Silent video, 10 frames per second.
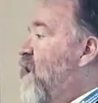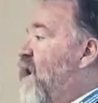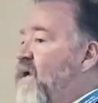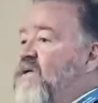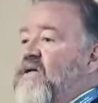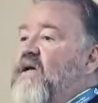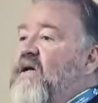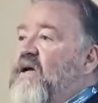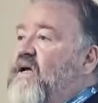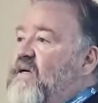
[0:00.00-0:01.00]
And
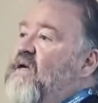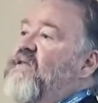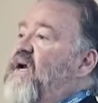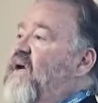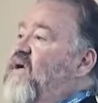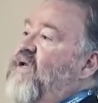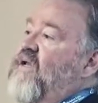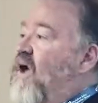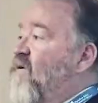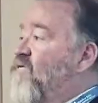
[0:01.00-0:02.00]
not that I
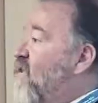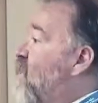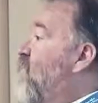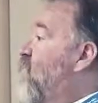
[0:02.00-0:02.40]
love to come